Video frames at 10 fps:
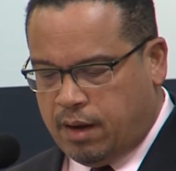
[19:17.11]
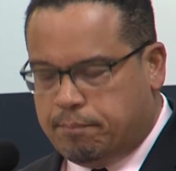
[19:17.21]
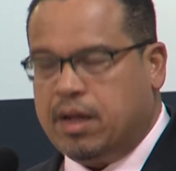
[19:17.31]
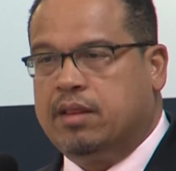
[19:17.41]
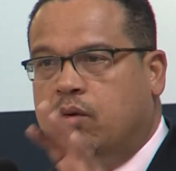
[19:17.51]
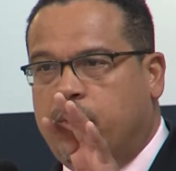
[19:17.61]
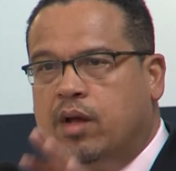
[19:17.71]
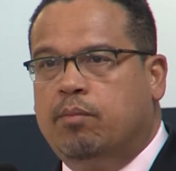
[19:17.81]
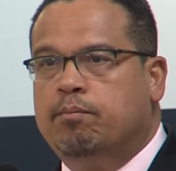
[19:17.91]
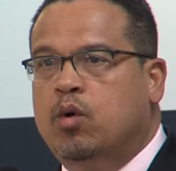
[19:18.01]
But the
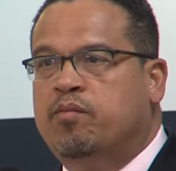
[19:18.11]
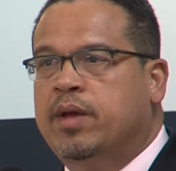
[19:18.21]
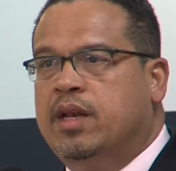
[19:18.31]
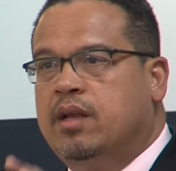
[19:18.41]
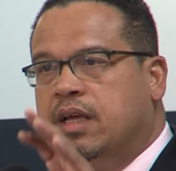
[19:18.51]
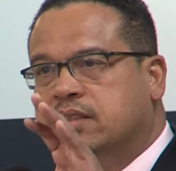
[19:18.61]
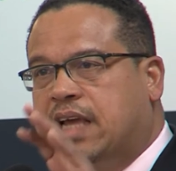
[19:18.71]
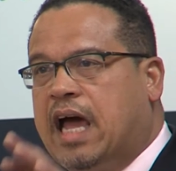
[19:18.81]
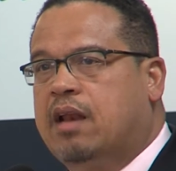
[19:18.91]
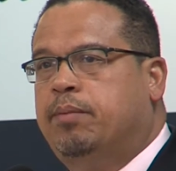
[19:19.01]
real movement has
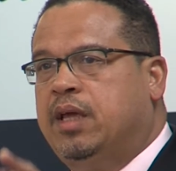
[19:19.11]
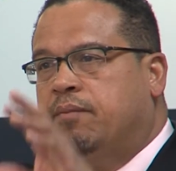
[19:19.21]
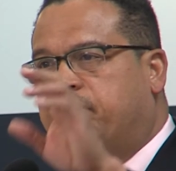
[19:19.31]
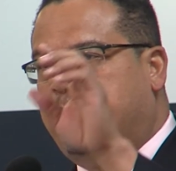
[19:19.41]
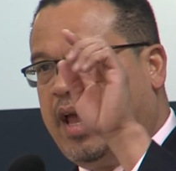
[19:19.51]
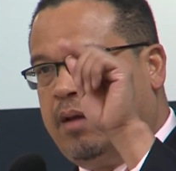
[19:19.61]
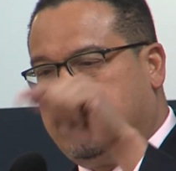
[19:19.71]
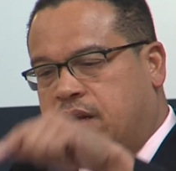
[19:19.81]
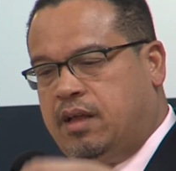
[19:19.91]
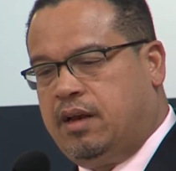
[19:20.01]
got to be
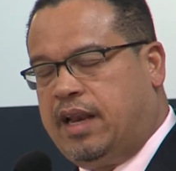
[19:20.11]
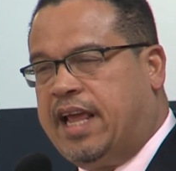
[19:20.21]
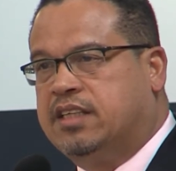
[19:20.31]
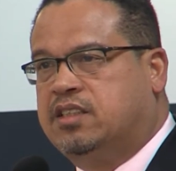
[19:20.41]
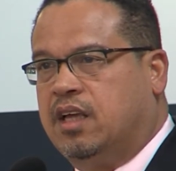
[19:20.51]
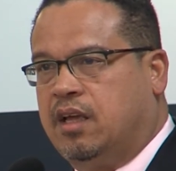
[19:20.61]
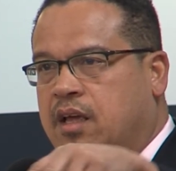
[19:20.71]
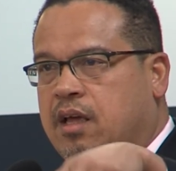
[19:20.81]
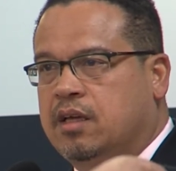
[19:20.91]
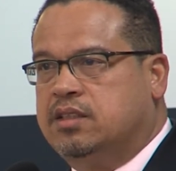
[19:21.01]
aimed at Lansing,
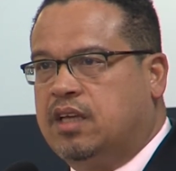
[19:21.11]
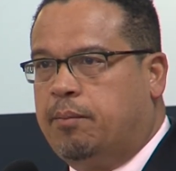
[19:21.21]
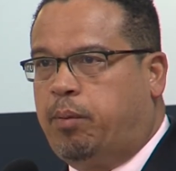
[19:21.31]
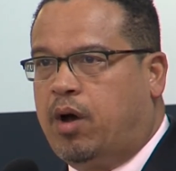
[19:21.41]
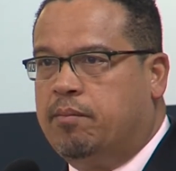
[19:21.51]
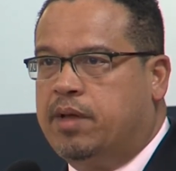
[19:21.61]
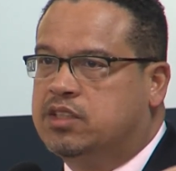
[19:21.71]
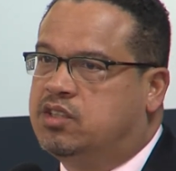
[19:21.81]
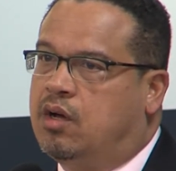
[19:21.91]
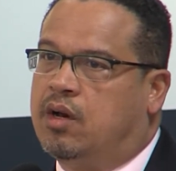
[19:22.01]
St. Paul,
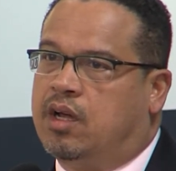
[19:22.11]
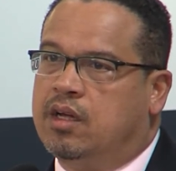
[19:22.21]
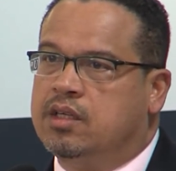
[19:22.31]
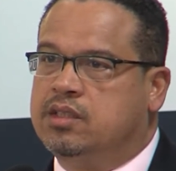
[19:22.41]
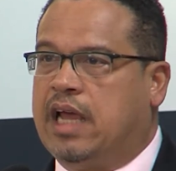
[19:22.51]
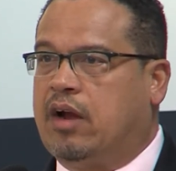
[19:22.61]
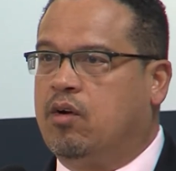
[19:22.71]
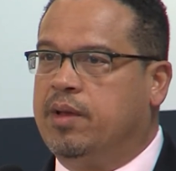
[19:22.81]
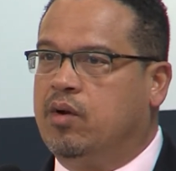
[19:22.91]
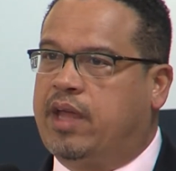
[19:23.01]
Minnesota,
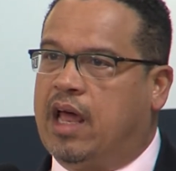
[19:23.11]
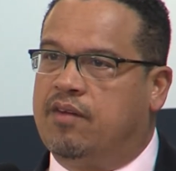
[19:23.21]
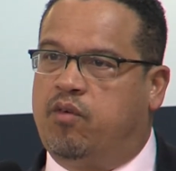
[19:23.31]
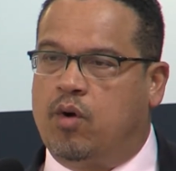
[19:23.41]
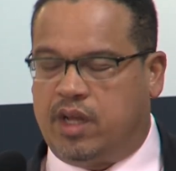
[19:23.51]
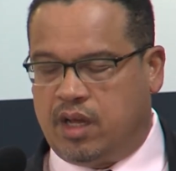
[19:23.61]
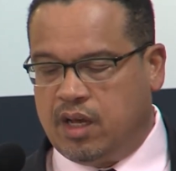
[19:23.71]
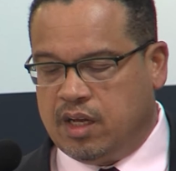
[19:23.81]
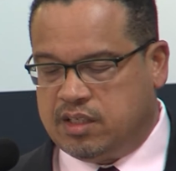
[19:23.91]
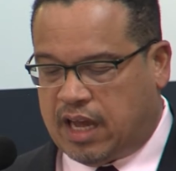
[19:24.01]
Sacramento, California,
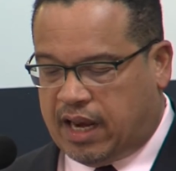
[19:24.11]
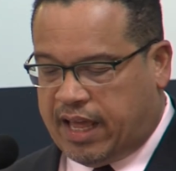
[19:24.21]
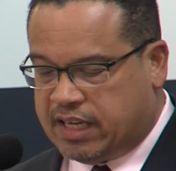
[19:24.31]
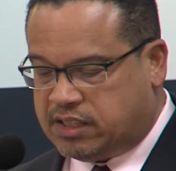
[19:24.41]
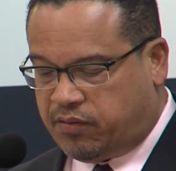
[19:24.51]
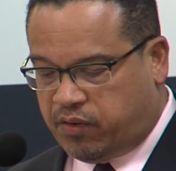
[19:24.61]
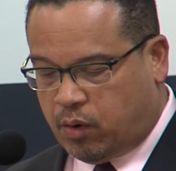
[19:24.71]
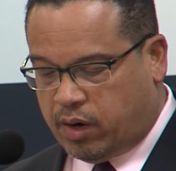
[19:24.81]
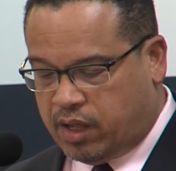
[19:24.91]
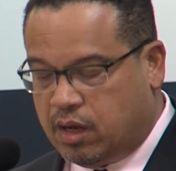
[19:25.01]
Tallahassee,
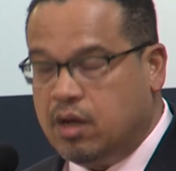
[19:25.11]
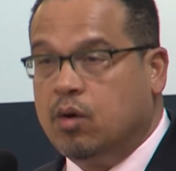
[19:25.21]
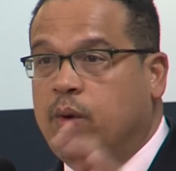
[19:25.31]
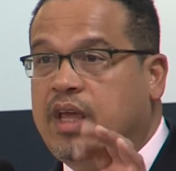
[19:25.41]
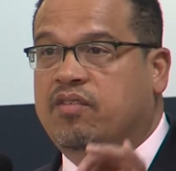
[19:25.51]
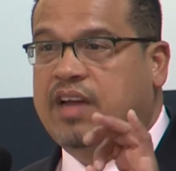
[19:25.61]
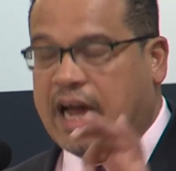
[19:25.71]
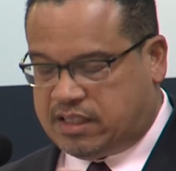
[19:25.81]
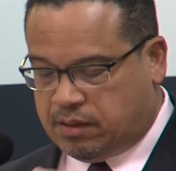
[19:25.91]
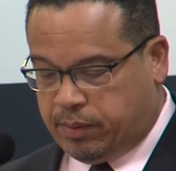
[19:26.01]
Florida. We have
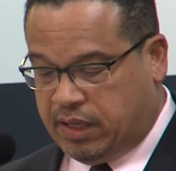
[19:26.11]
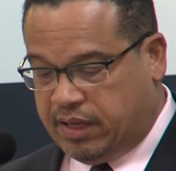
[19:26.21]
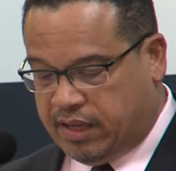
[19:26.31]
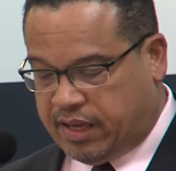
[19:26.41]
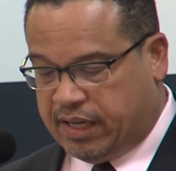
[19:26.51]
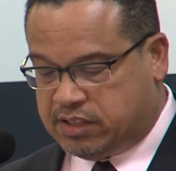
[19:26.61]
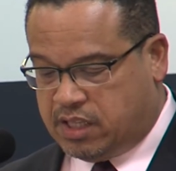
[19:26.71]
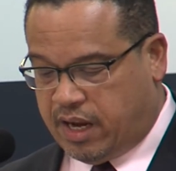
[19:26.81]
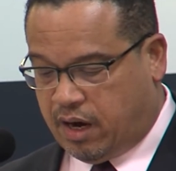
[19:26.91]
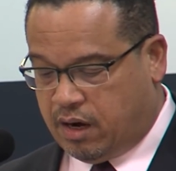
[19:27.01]
got to be engaged
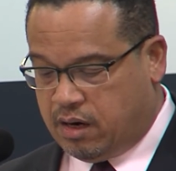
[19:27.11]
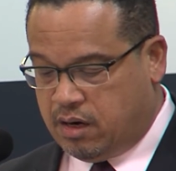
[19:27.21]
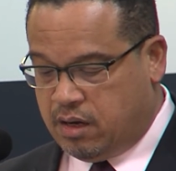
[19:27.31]
there.